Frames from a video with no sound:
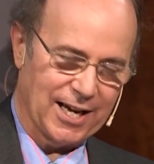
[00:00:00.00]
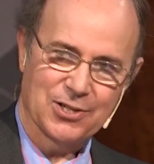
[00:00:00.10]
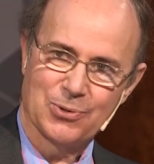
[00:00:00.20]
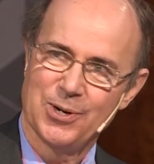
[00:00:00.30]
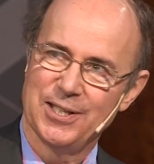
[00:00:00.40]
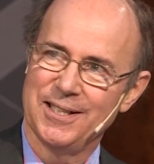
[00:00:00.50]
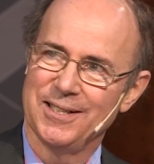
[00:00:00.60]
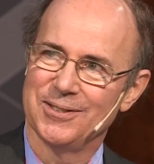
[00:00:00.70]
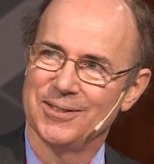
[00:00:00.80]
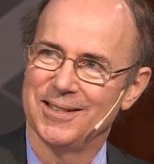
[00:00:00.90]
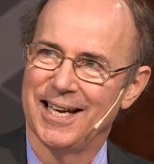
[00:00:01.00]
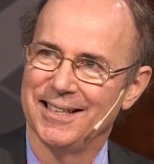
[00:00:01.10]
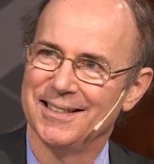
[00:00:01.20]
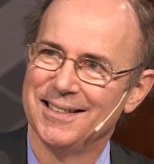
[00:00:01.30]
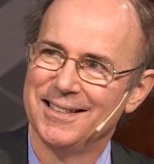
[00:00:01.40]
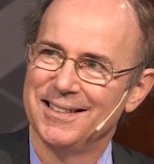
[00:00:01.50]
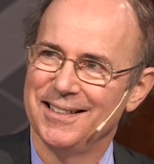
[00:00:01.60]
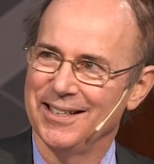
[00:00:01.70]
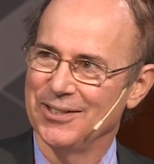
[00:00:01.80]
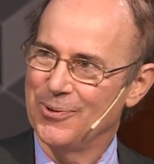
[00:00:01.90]
last one is that
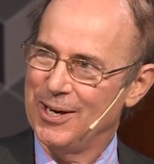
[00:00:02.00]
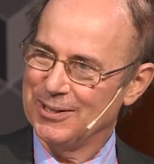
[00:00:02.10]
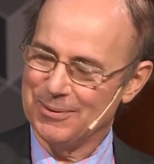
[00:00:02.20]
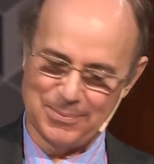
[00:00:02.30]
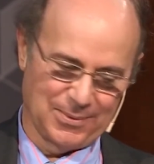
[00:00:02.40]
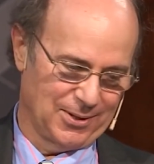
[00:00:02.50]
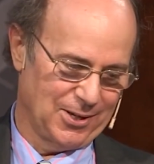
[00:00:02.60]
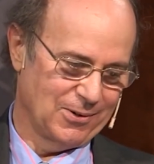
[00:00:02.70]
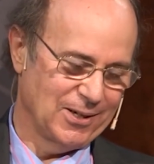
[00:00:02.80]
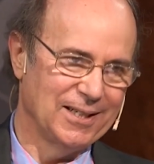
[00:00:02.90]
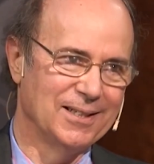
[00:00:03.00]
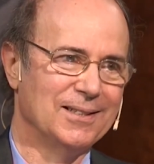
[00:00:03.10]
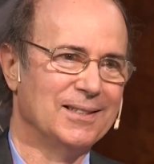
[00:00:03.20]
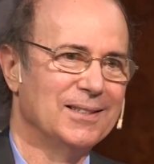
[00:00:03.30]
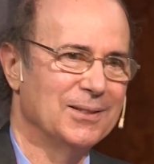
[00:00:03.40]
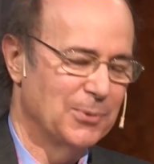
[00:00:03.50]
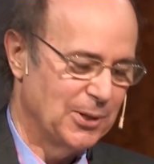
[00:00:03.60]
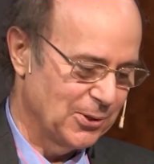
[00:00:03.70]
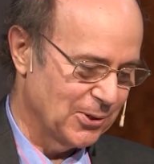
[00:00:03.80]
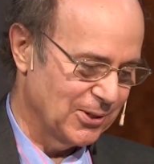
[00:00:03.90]
in quantum theory,
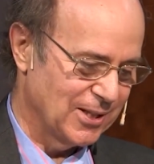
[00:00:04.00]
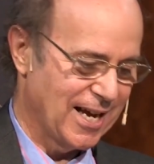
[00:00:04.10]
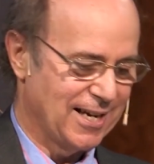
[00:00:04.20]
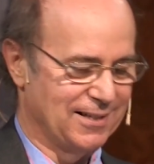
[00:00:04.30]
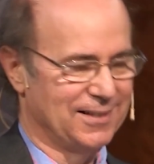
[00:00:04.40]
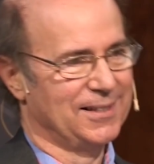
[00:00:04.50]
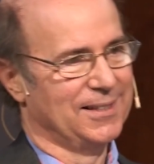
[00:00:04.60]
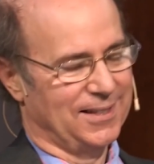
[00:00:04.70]
we learn that